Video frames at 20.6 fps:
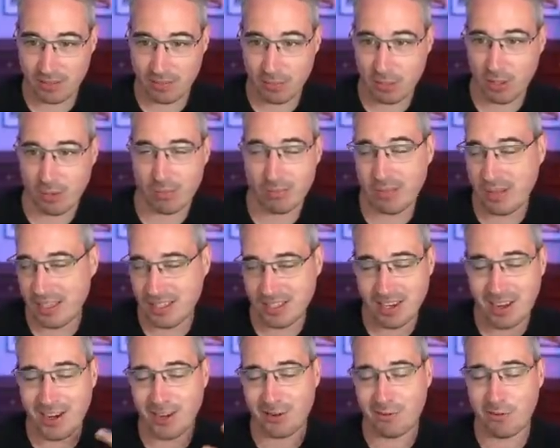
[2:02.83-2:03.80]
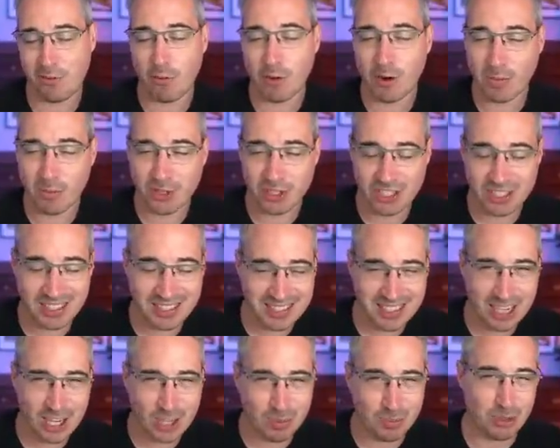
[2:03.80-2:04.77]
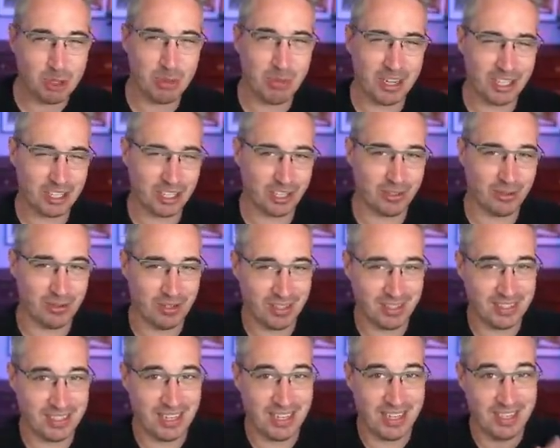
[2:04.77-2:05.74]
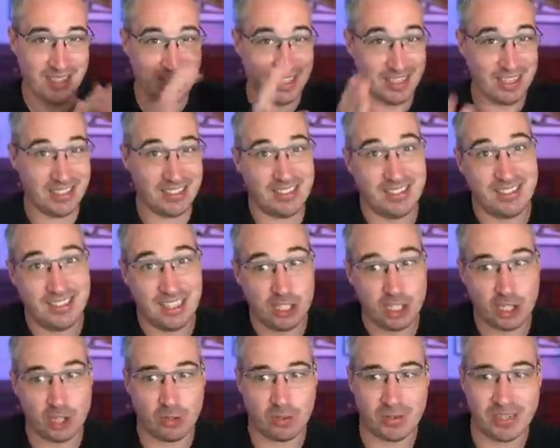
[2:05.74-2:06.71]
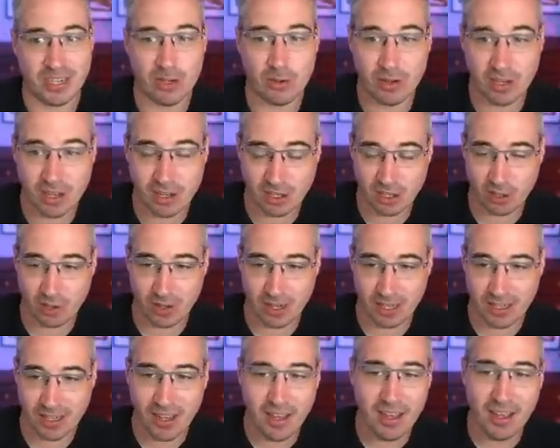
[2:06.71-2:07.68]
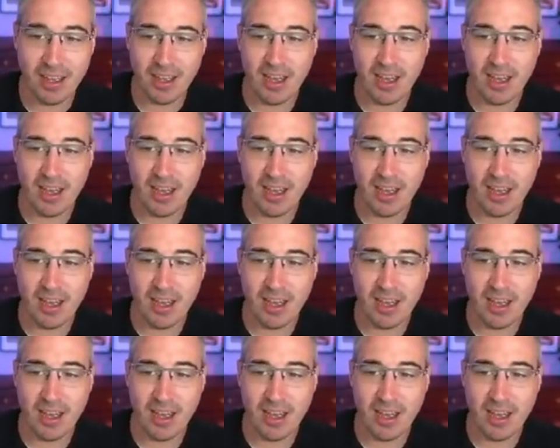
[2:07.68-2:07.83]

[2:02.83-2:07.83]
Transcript: you know, the entire form, which doesn't help too much other than saying like this is the general area you're in.